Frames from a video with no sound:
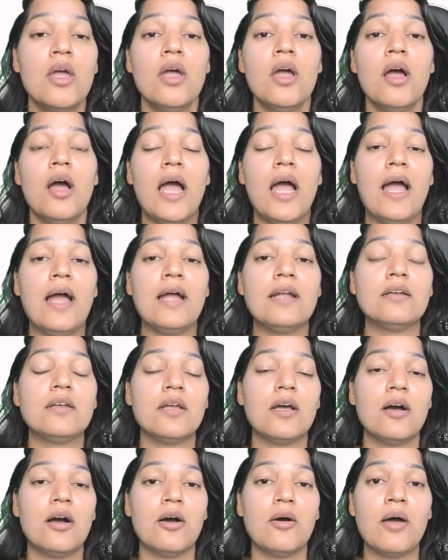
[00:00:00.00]
And
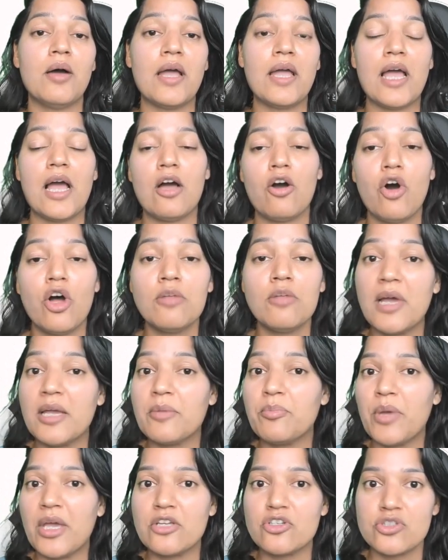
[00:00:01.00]
all my
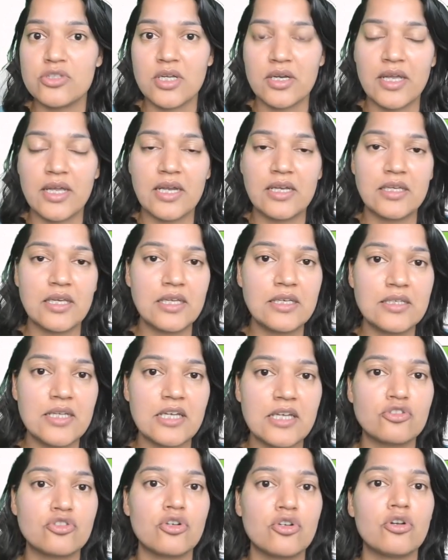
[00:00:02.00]
pages are getting
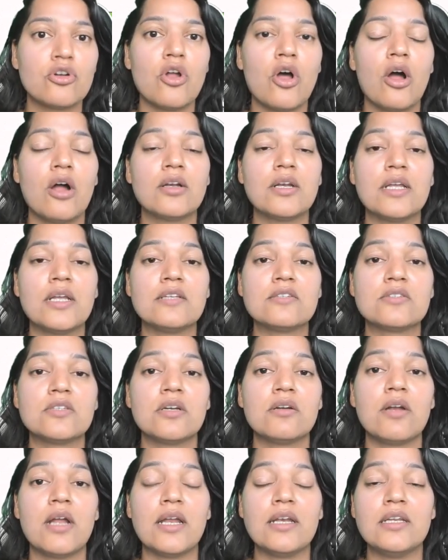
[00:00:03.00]
indexed or not? Is
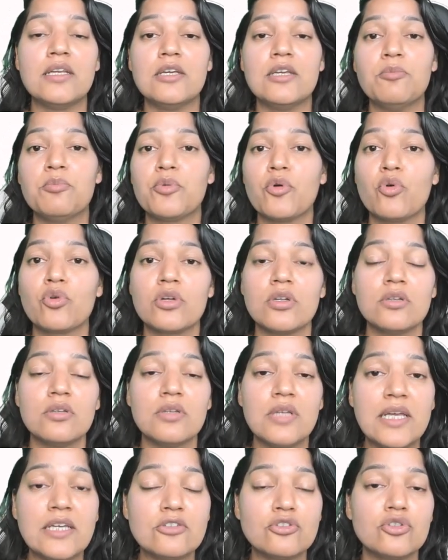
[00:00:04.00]
there any broken
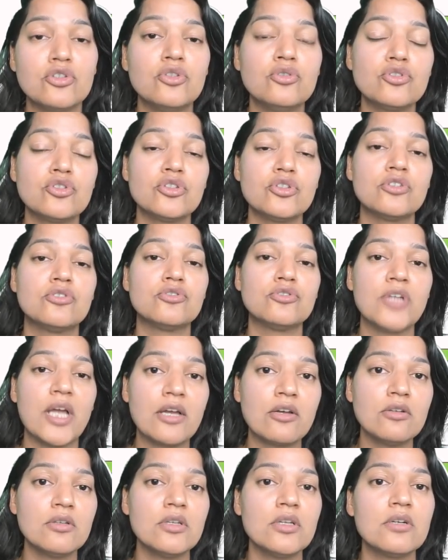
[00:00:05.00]
links? So you should
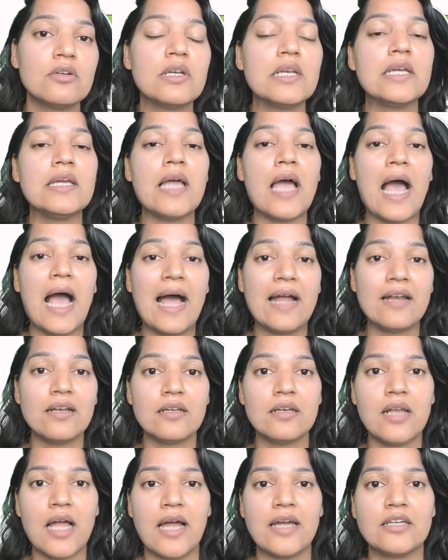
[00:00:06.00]
regularly
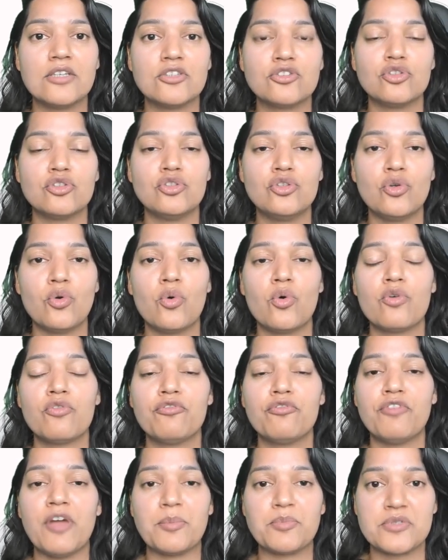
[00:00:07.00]
analyze your
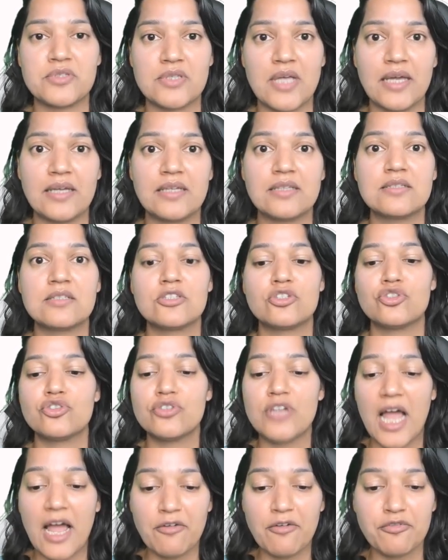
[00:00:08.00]
website's
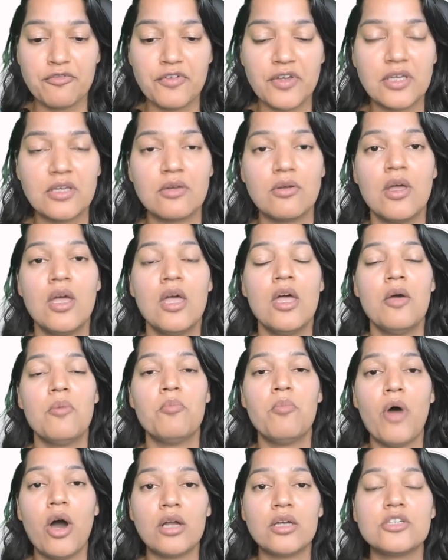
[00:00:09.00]
traffic,
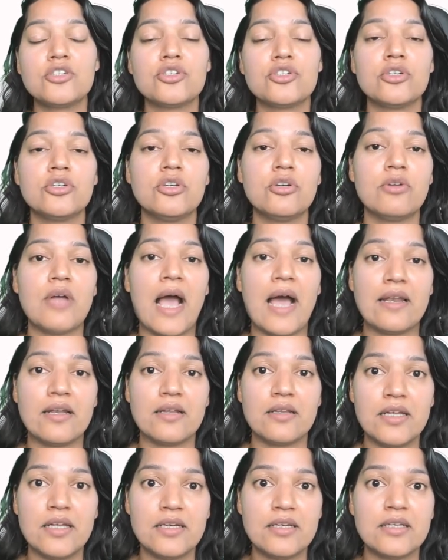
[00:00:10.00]
monitor your
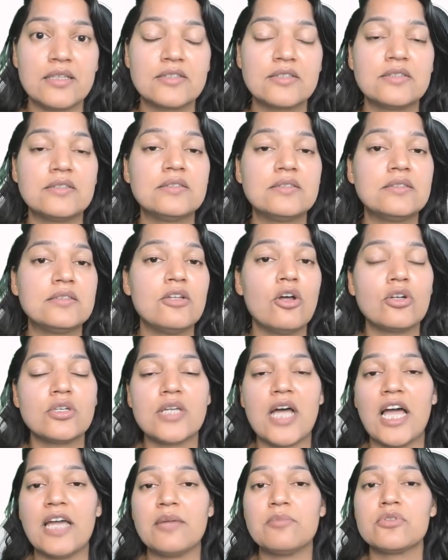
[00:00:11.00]
analytics,
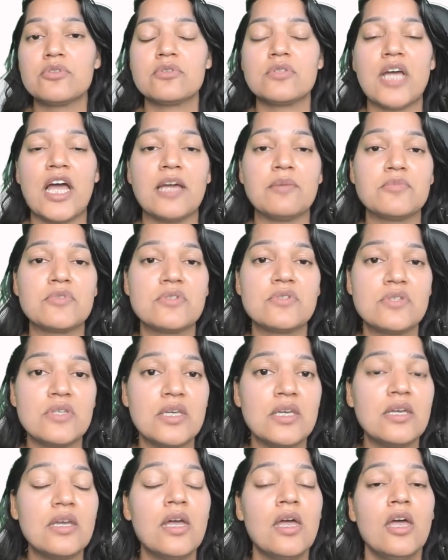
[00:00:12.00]
time to time
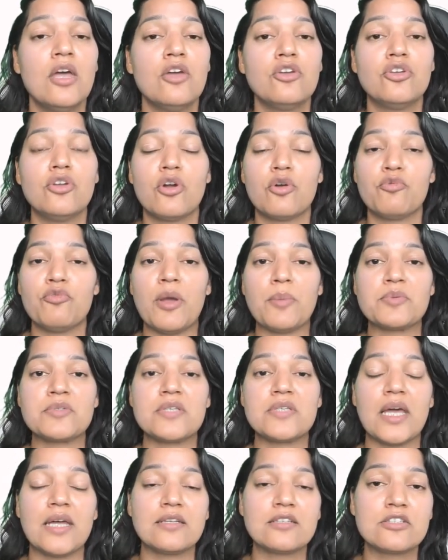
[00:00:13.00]
see your
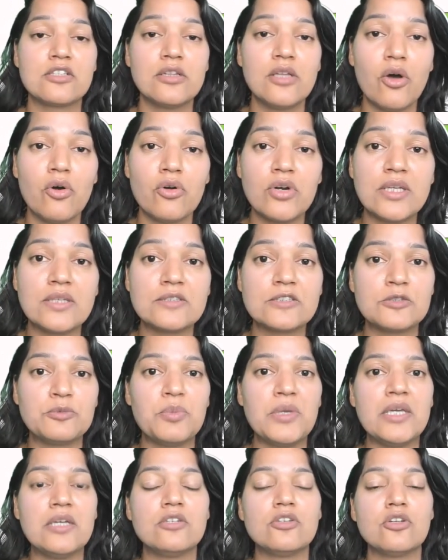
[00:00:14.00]
website's loading
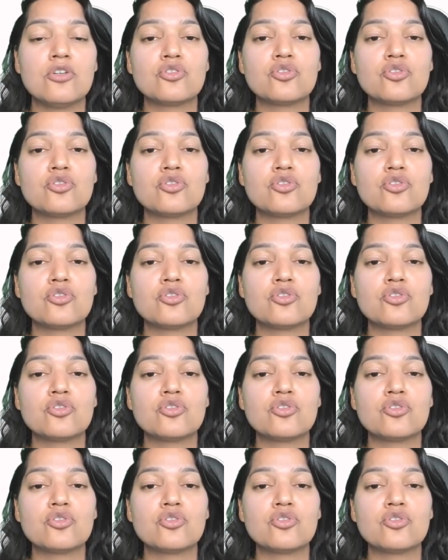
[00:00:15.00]
speed.